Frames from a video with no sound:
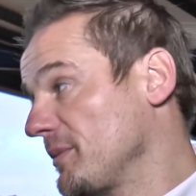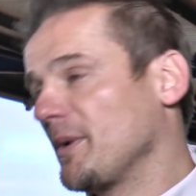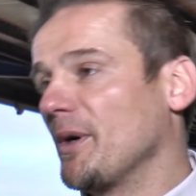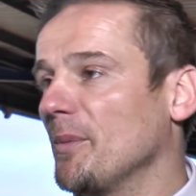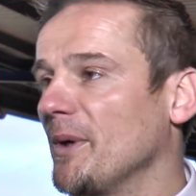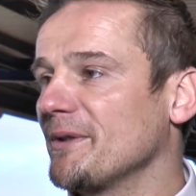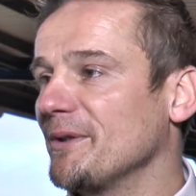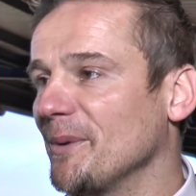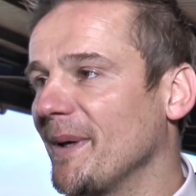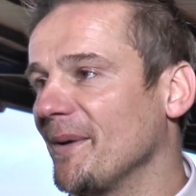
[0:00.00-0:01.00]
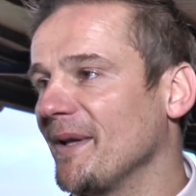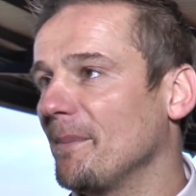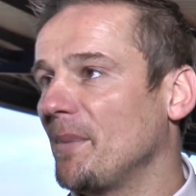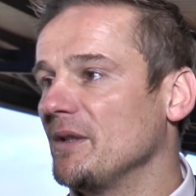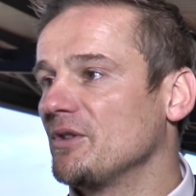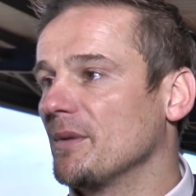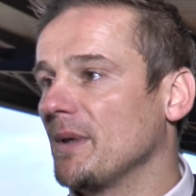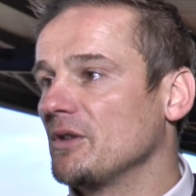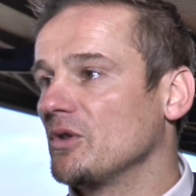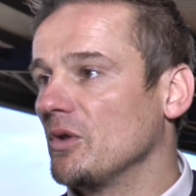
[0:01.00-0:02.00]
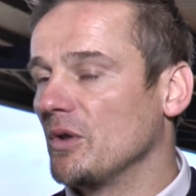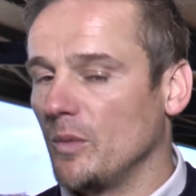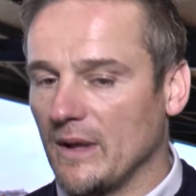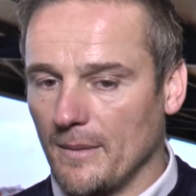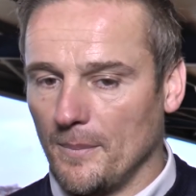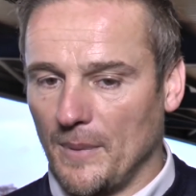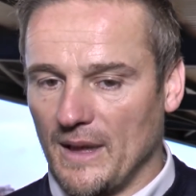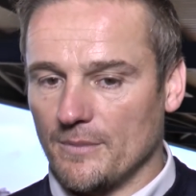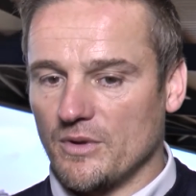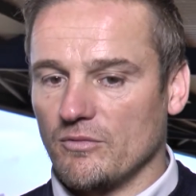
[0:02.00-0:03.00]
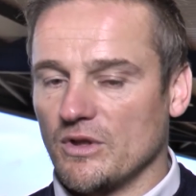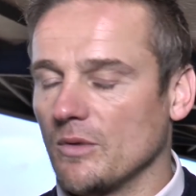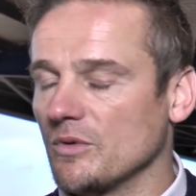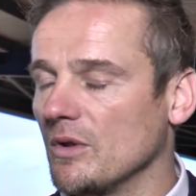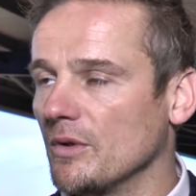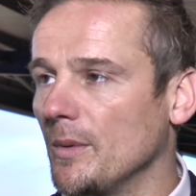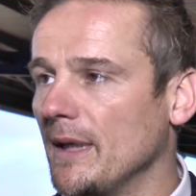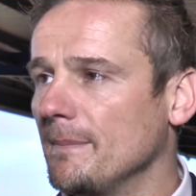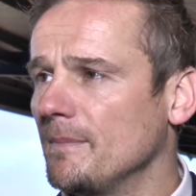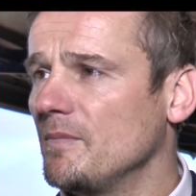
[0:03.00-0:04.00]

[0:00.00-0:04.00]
we've got work to do out on that pitch to make sure that we can pick up some results along the way.